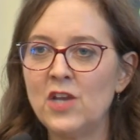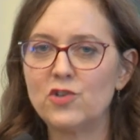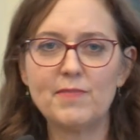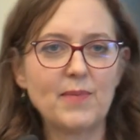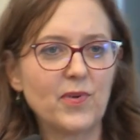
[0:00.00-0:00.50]
Do
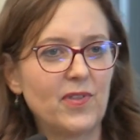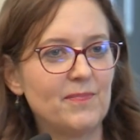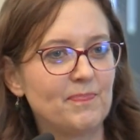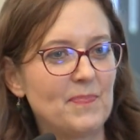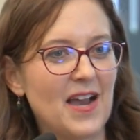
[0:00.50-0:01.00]
you remember
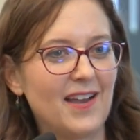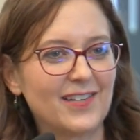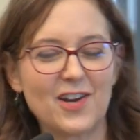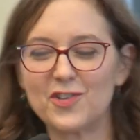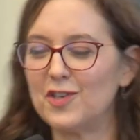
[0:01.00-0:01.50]

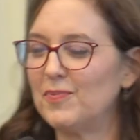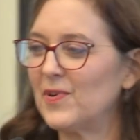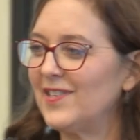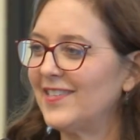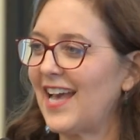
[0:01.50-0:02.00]
that Carson
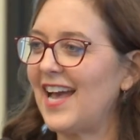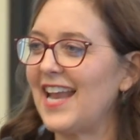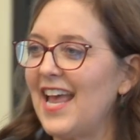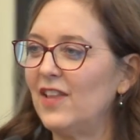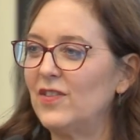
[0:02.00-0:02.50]
Pirie Scott
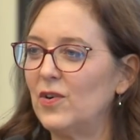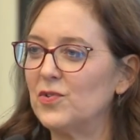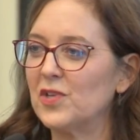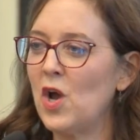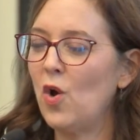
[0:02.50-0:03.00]
had
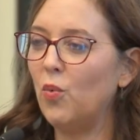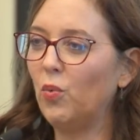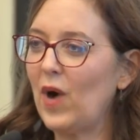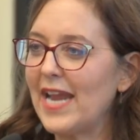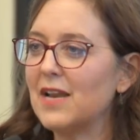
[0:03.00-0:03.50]
those
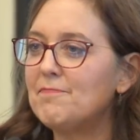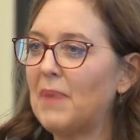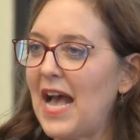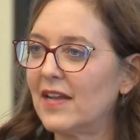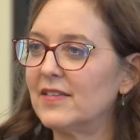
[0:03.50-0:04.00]
white
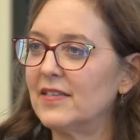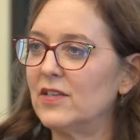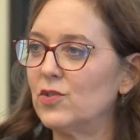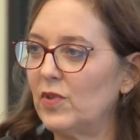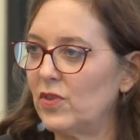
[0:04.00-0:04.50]

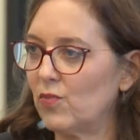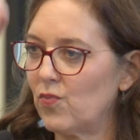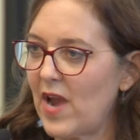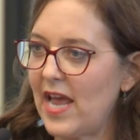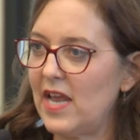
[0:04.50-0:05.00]
boxes with the
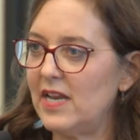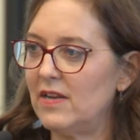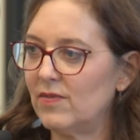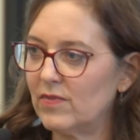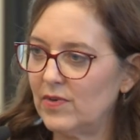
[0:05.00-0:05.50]

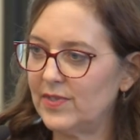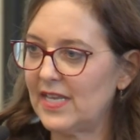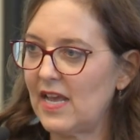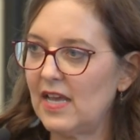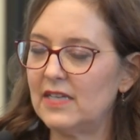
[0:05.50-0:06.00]
red
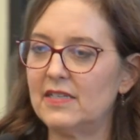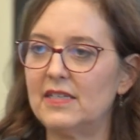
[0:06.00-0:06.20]
rosette?